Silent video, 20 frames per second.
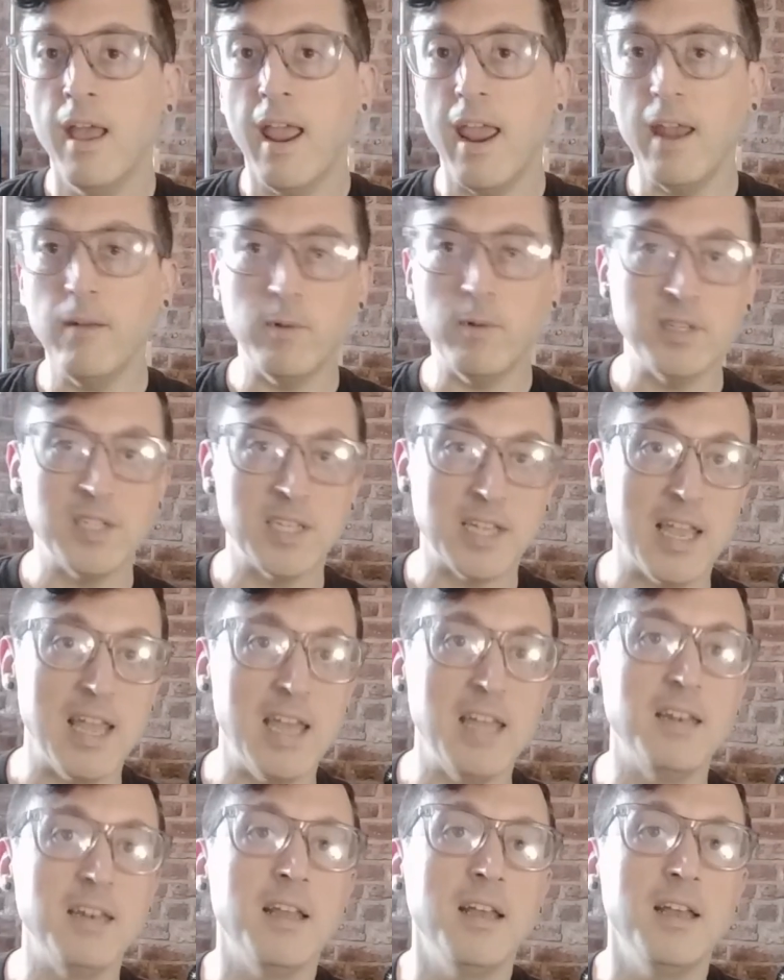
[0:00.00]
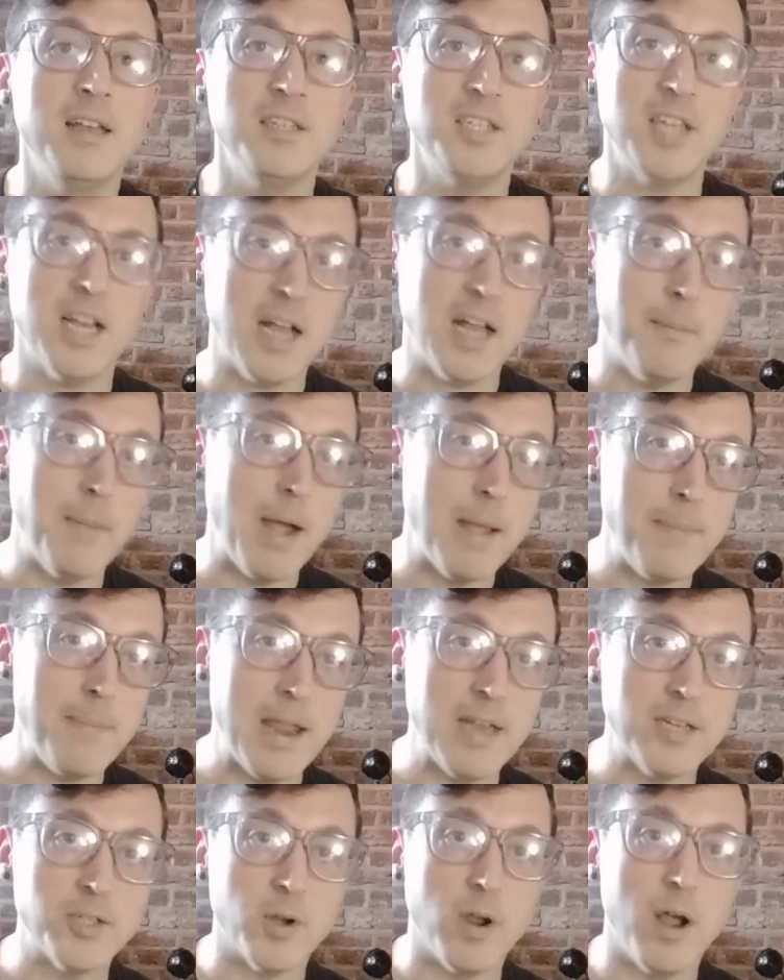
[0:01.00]
And once again, check out my
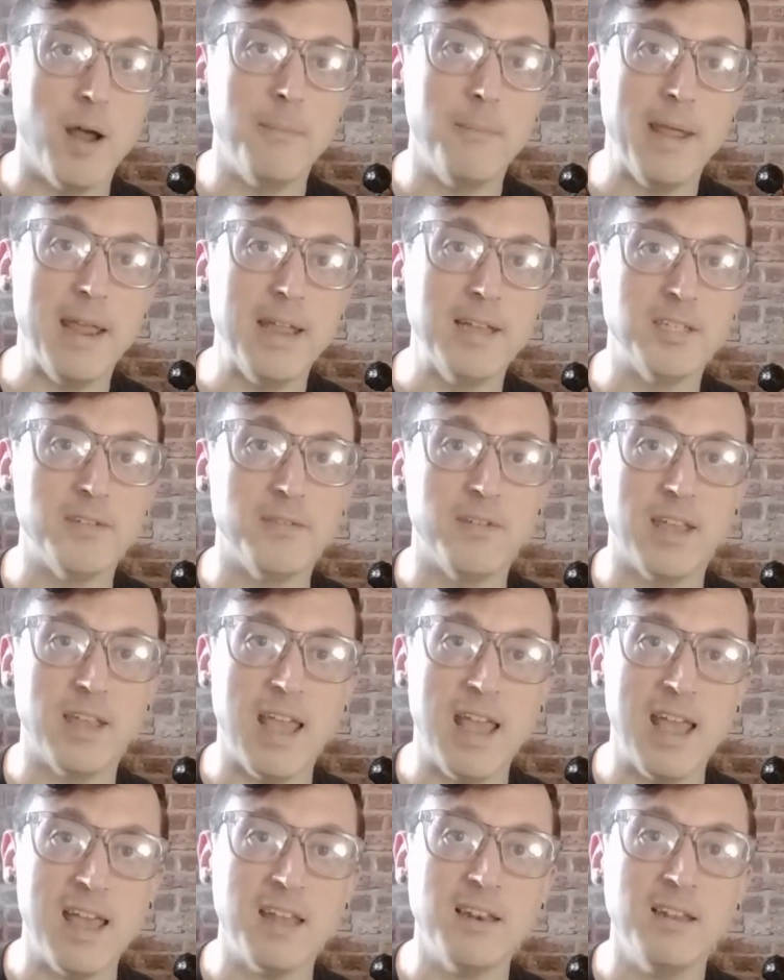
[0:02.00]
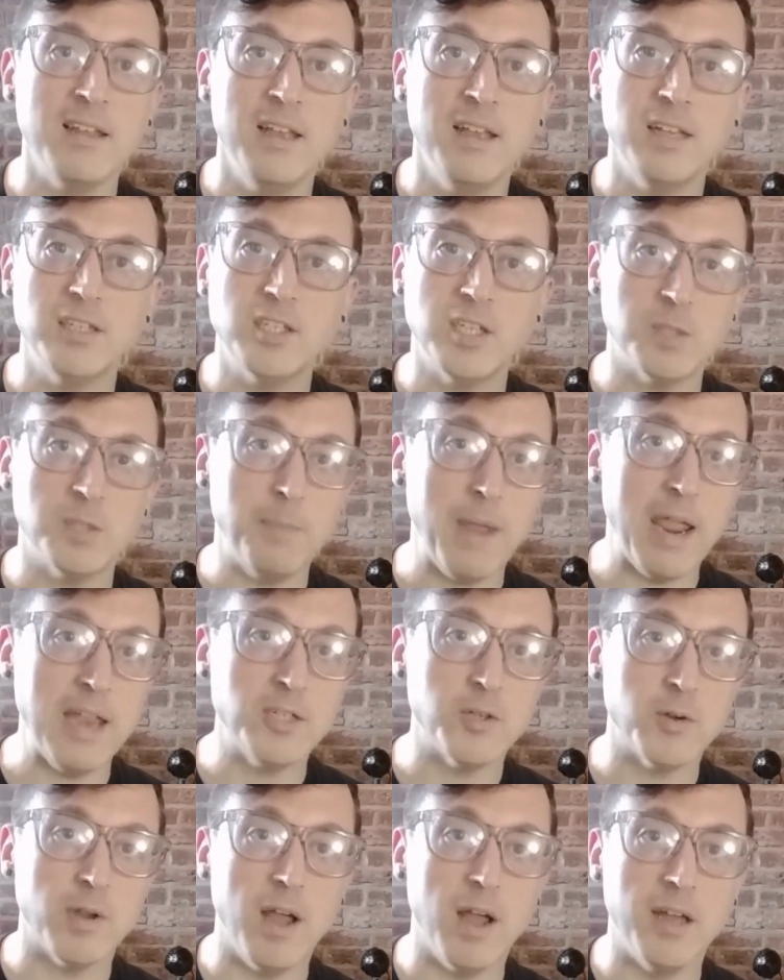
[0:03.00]
Patreon page if you can. It's just
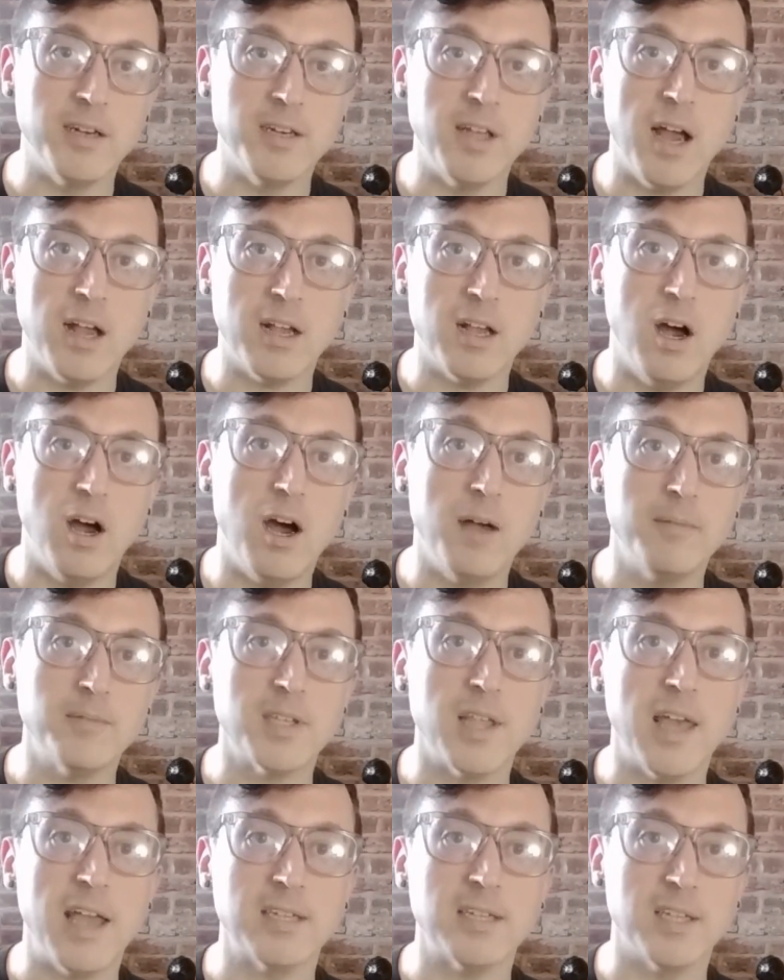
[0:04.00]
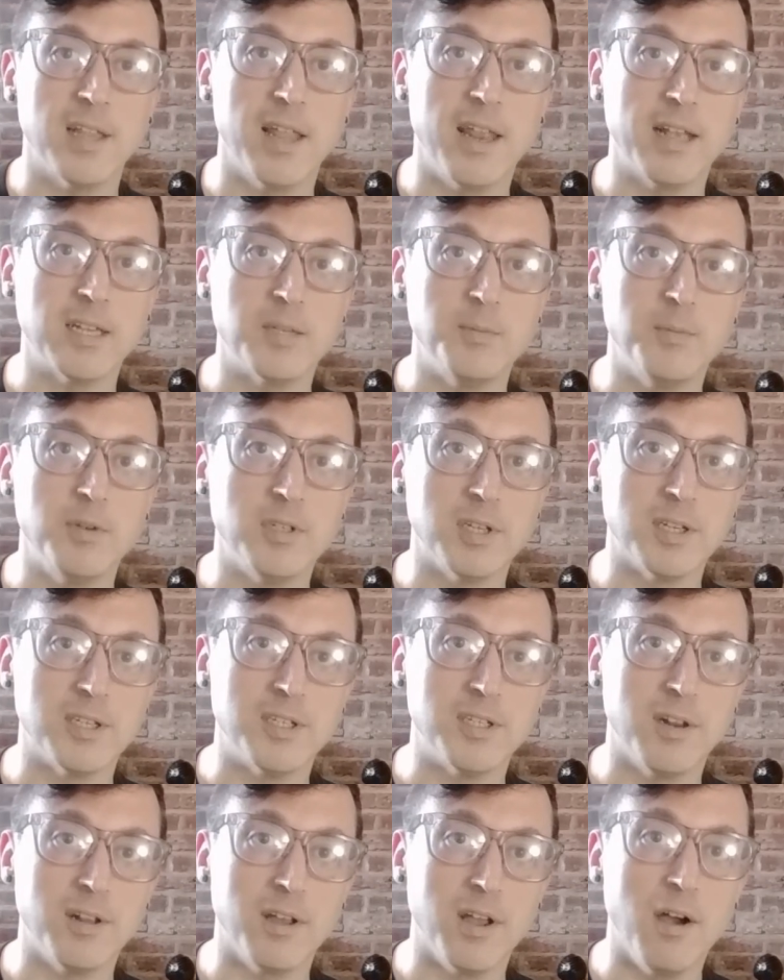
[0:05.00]

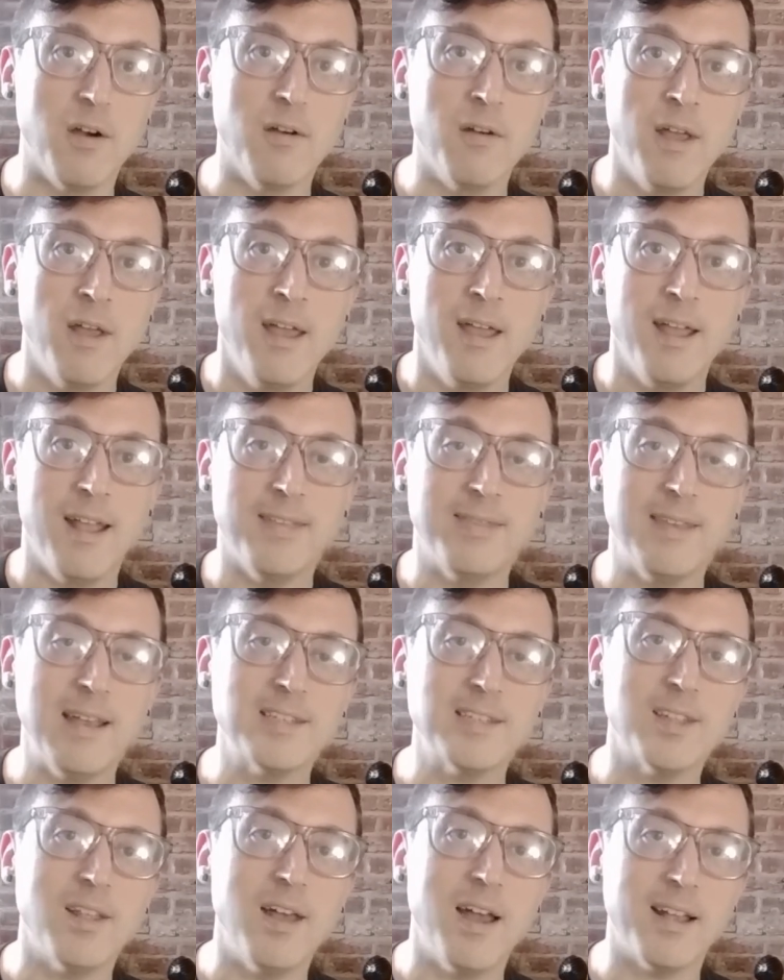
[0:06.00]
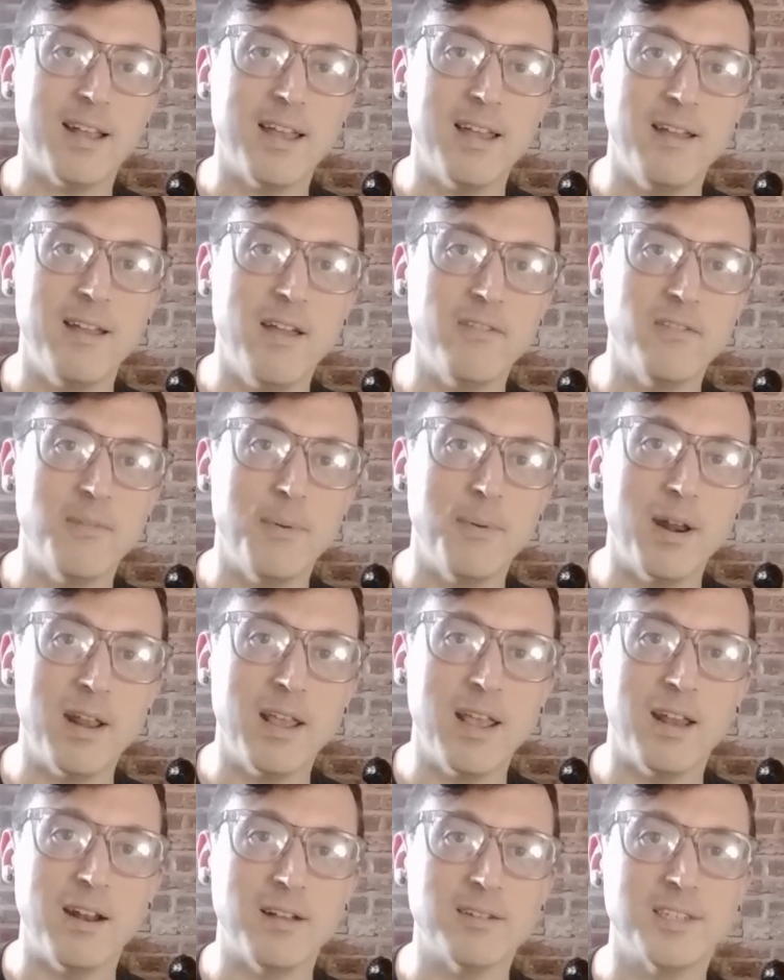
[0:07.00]
patreon.com/LinuxMusicStudio. And thanks a lot,
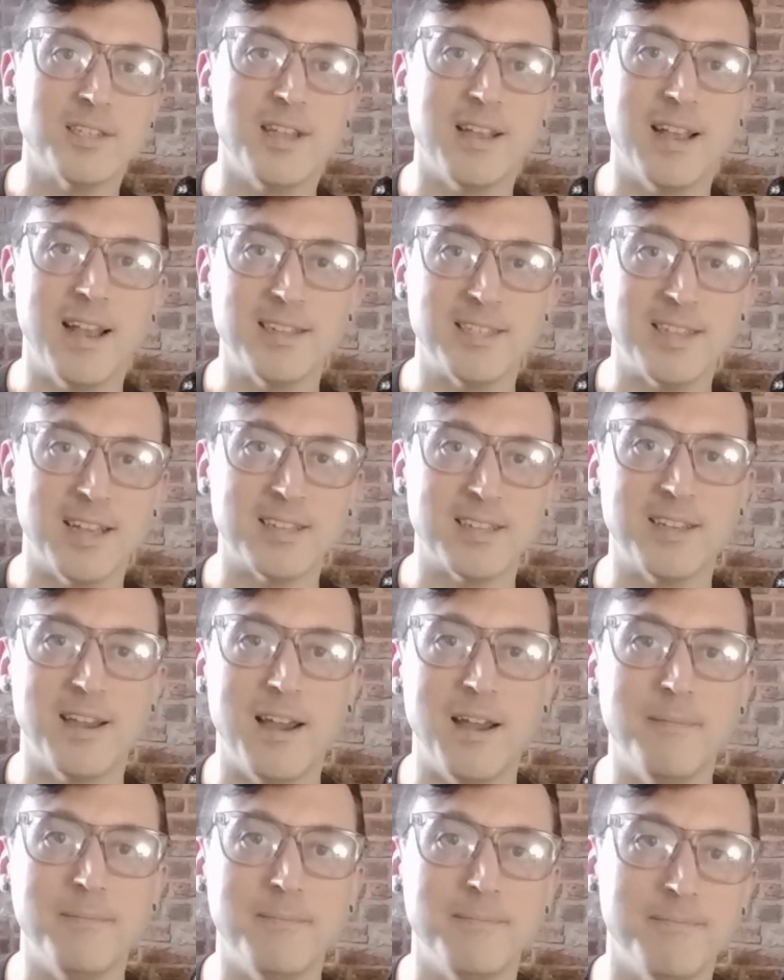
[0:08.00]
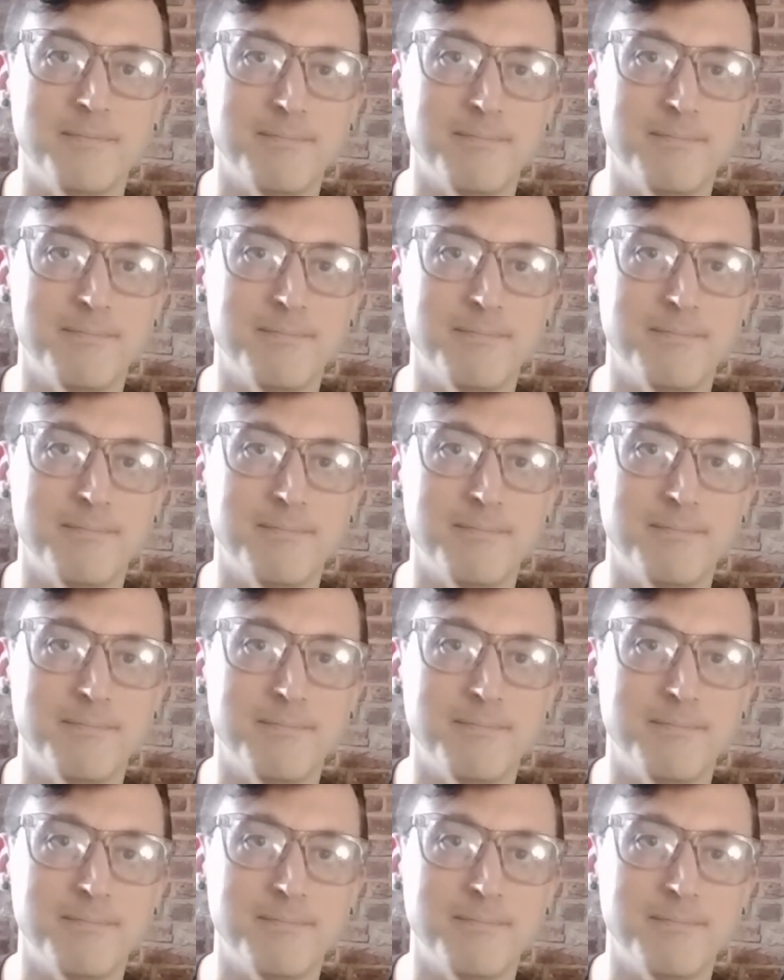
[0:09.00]
everybody, and I'll see you guys next time.